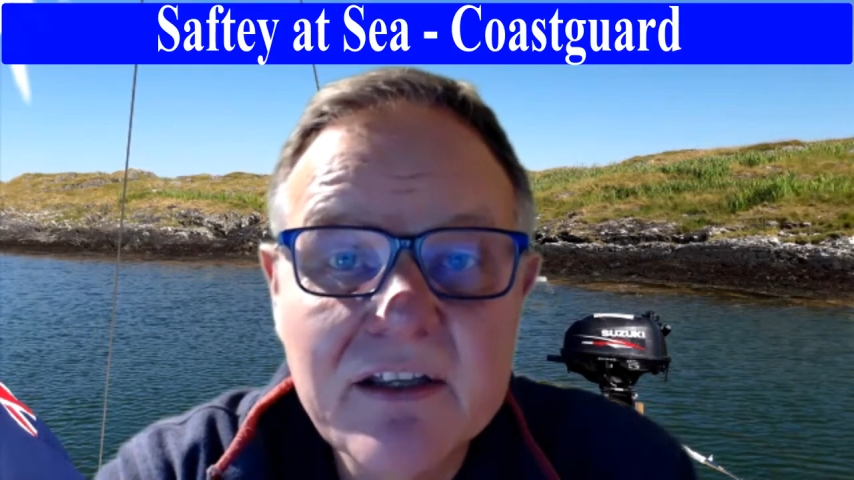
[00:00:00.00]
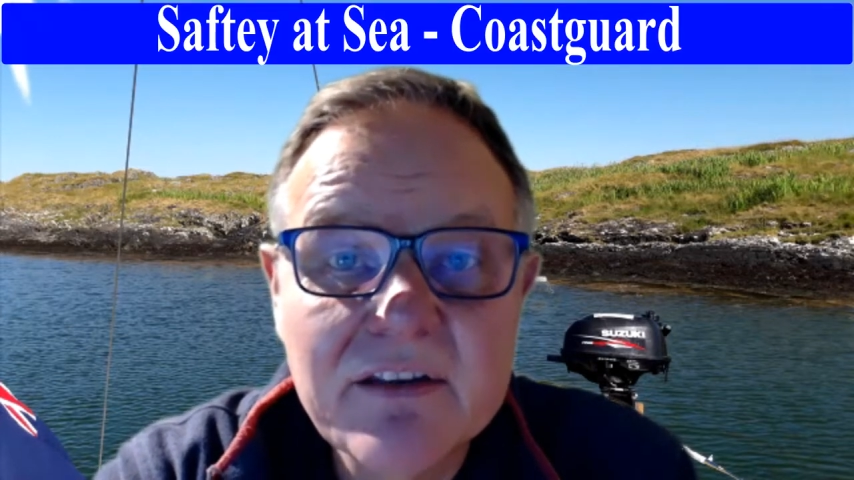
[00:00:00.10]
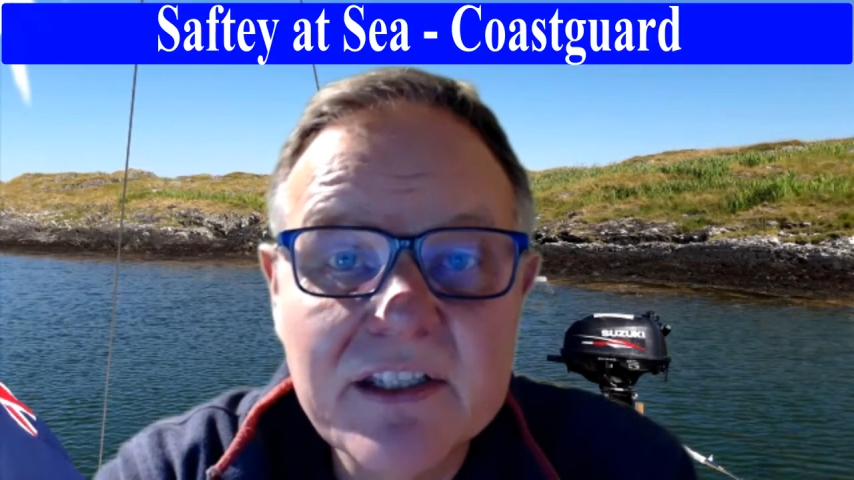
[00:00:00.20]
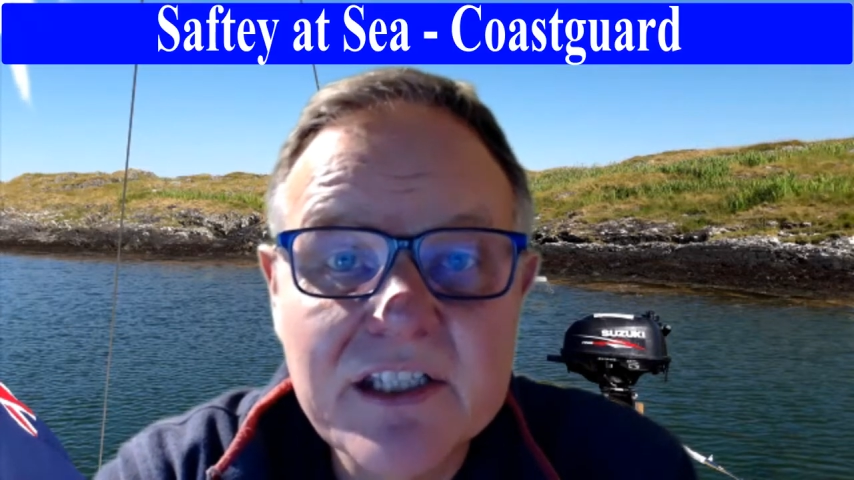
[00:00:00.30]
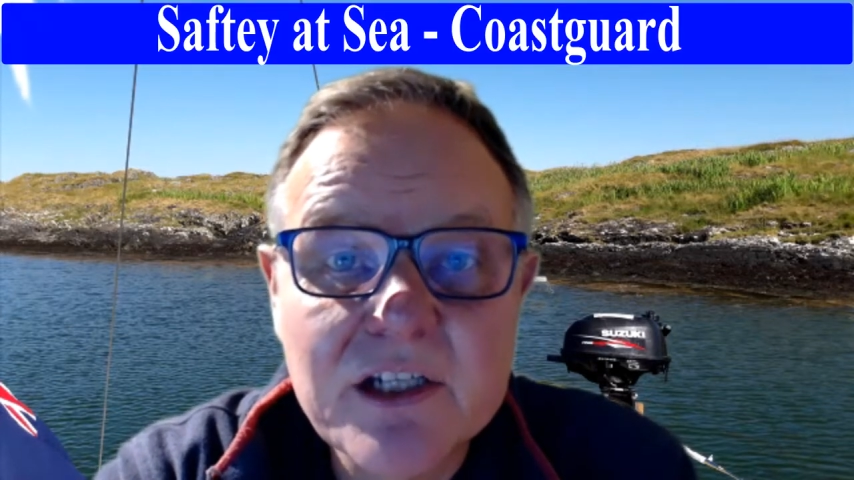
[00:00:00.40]

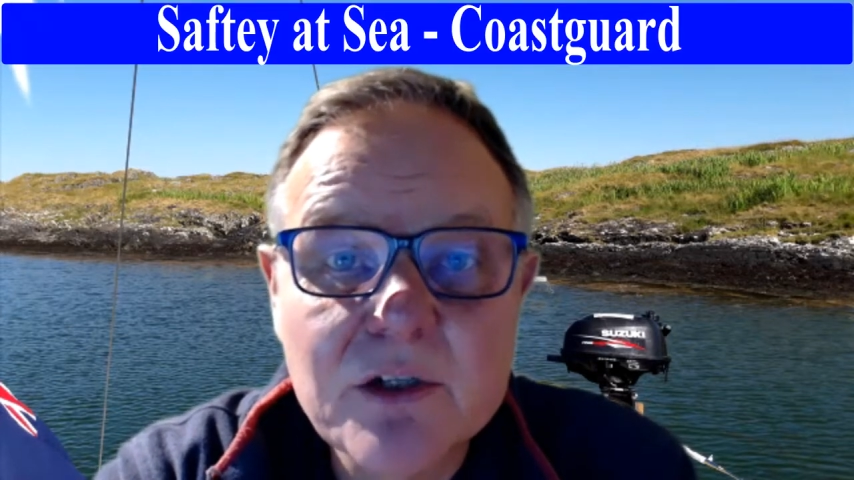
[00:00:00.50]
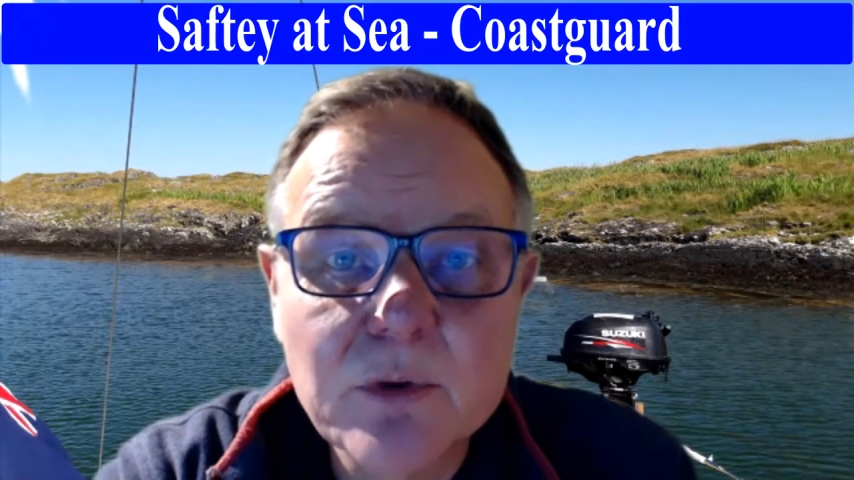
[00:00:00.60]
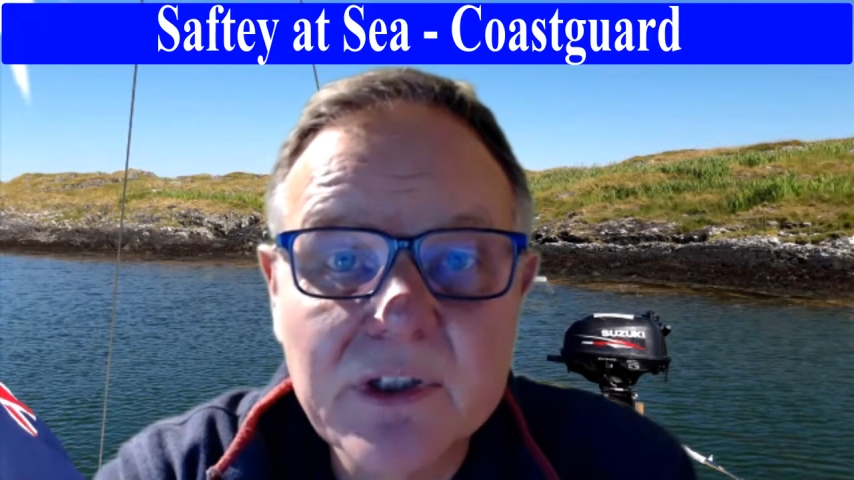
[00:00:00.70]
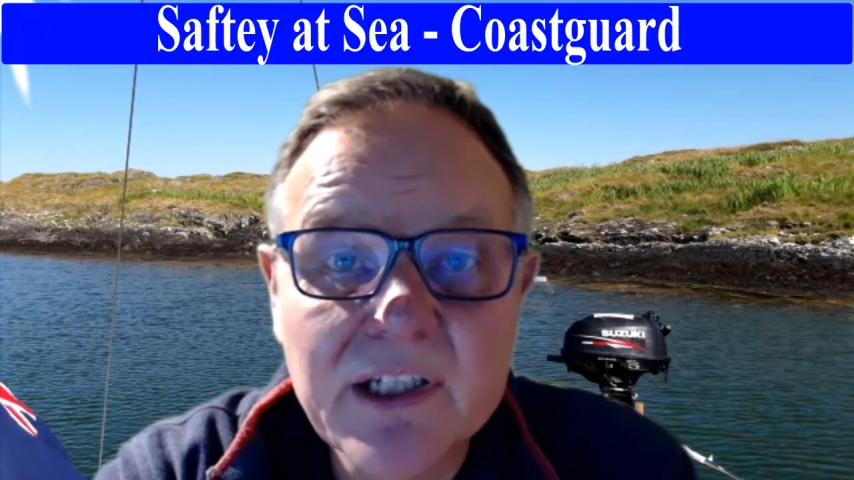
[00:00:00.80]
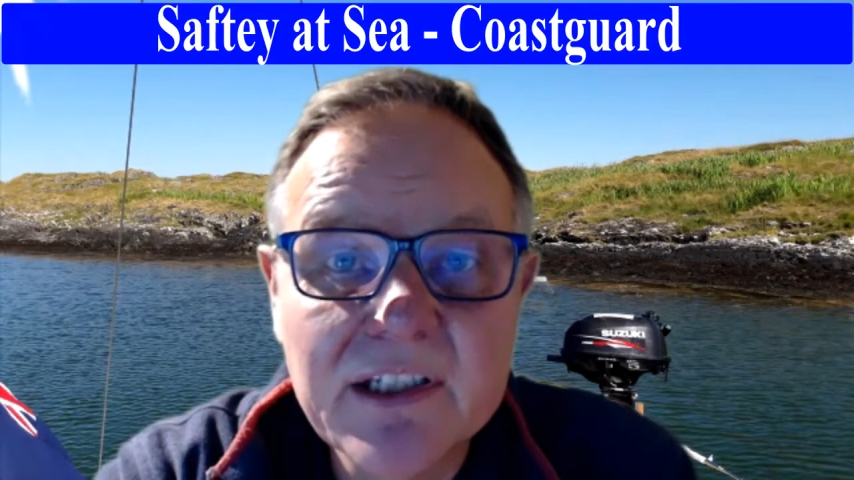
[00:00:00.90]
this is
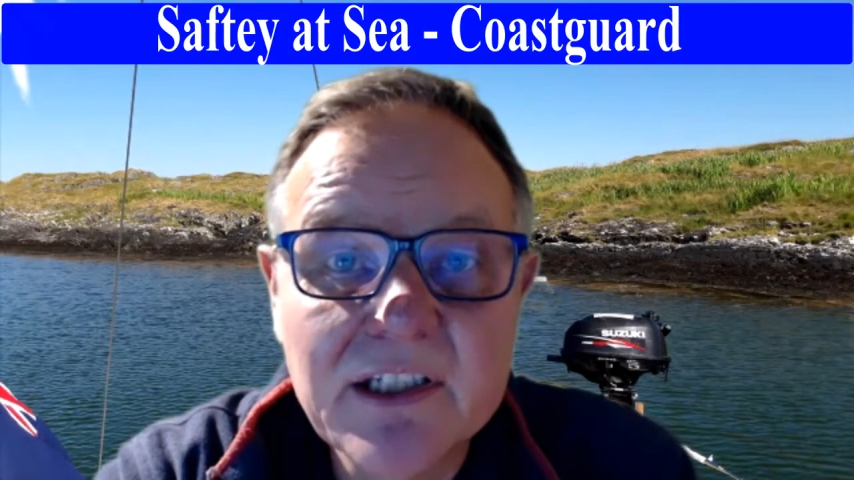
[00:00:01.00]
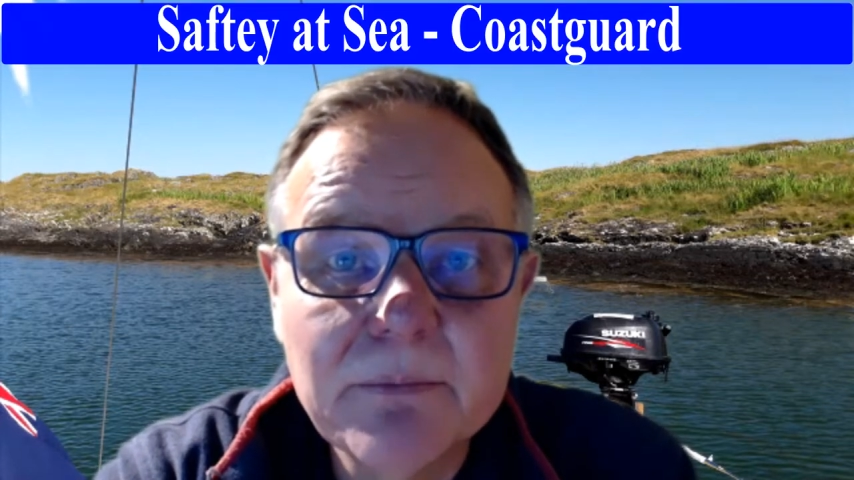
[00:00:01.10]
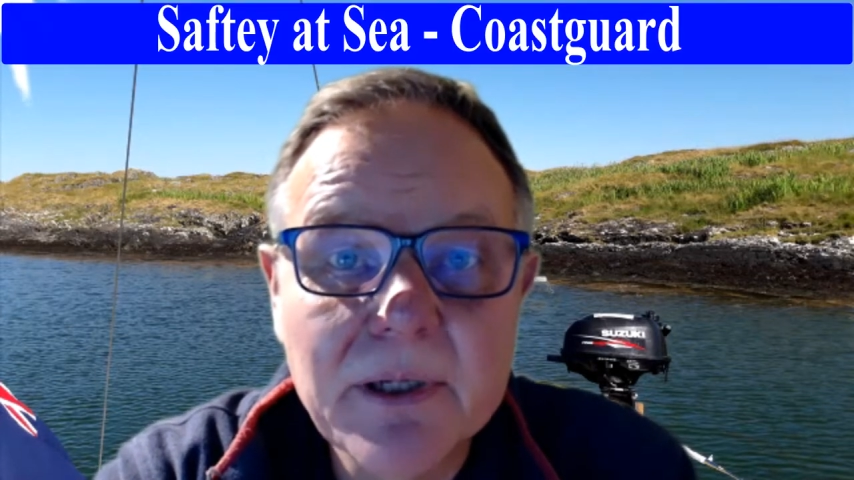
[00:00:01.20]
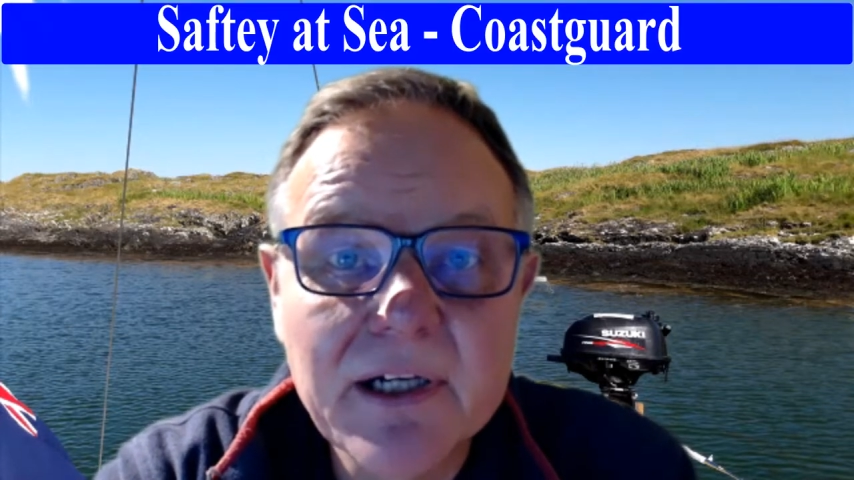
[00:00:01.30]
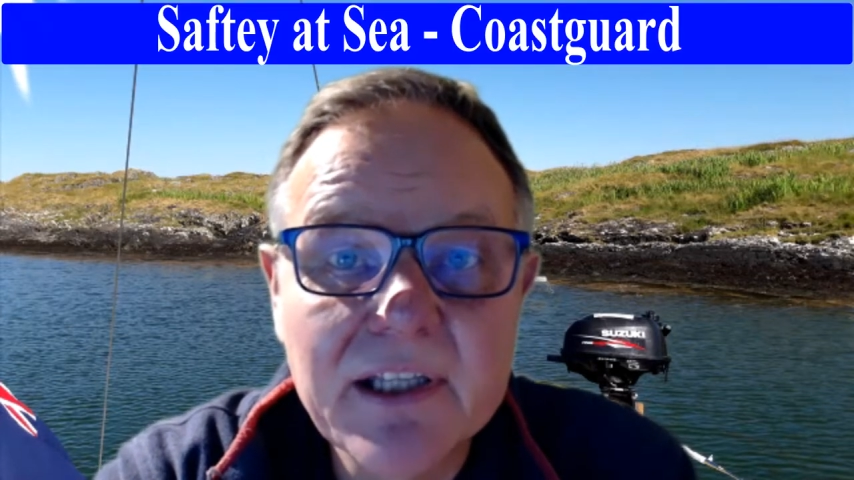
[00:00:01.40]
coordinated
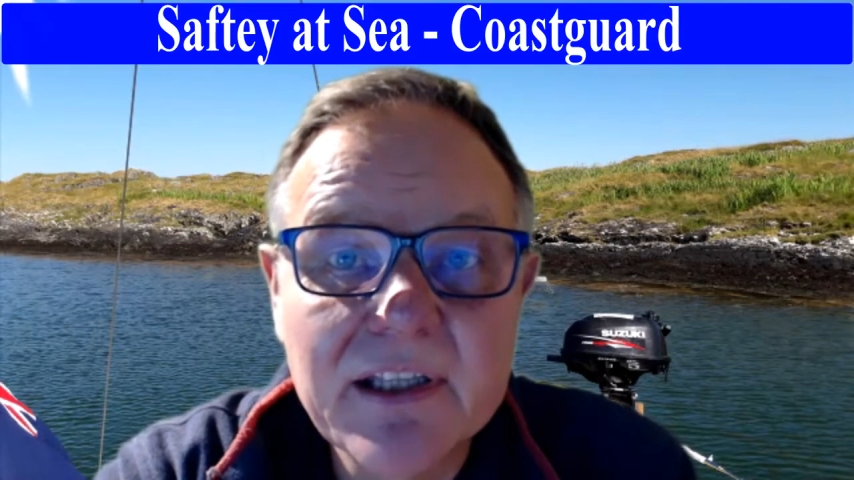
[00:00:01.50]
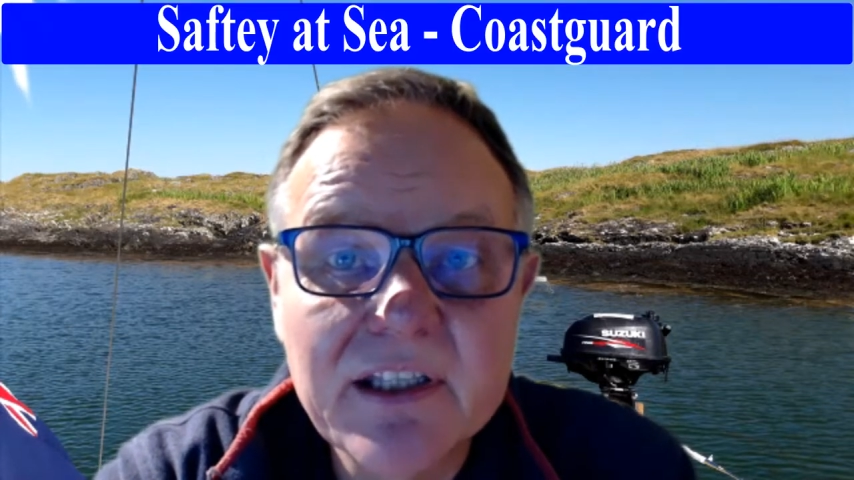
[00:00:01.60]
by